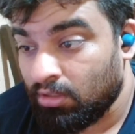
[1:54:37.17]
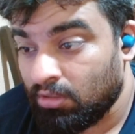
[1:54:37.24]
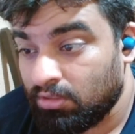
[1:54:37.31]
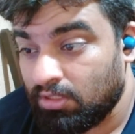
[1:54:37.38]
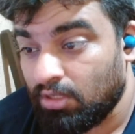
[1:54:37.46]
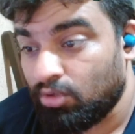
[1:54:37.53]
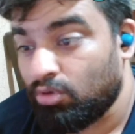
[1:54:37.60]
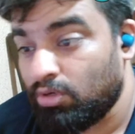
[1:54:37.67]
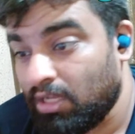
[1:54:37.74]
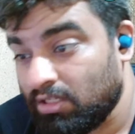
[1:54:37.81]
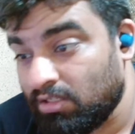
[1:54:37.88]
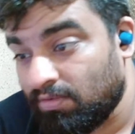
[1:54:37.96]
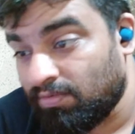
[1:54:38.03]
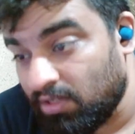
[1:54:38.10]
So Rudy has
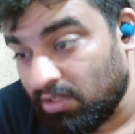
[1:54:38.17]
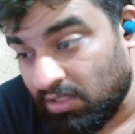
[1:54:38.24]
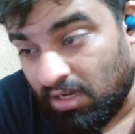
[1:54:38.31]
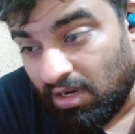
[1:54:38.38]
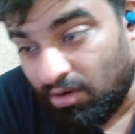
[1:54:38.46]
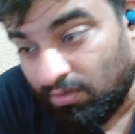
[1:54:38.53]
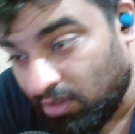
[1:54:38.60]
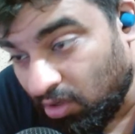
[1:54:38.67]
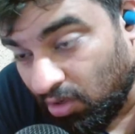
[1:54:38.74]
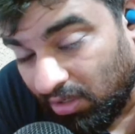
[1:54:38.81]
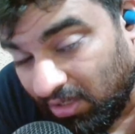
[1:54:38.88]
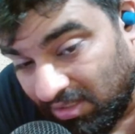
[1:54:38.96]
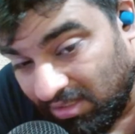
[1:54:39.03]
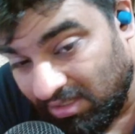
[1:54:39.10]
the first card of the contest.